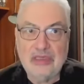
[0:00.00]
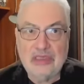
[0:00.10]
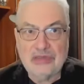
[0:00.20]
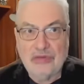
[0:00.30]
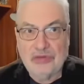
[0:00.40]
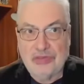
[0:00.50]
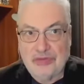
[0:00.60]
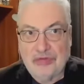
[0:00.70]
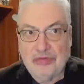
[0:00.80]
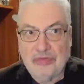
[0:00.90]
It's closer
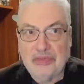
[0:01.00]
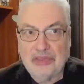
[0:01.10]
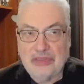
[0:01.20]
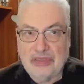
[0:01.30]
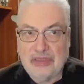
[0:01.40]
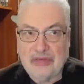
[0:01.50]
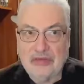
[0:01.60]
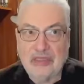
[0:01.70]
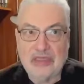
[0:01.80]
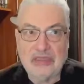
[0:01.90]
to the border than to
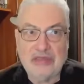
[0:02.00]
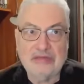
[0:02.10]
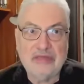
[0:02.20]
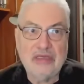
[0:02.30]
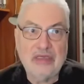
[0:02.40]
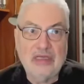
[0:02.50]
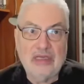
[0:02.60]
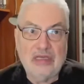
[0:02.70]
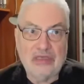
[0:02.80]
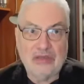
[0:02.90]
Kharkiv,
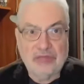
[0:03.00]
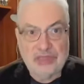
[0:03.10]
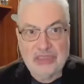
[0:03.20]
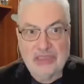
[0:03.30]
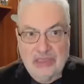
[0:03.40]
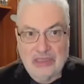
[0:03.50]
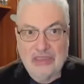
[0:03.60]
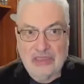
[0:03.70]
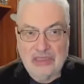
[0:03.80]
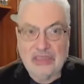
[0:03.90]
although
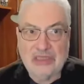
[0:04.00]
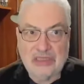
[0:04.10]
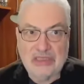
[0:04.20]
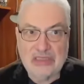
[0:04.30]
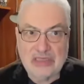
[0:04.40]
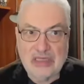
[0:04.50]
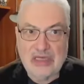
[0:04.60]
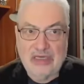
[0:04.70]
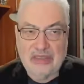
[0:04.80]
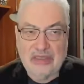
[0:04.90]
the distances
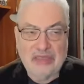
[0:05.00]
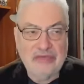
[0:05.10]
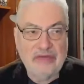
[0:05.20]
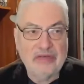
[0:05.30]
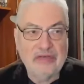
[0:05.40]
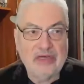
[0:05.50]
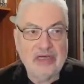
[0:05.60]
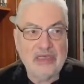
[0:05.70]
there are not very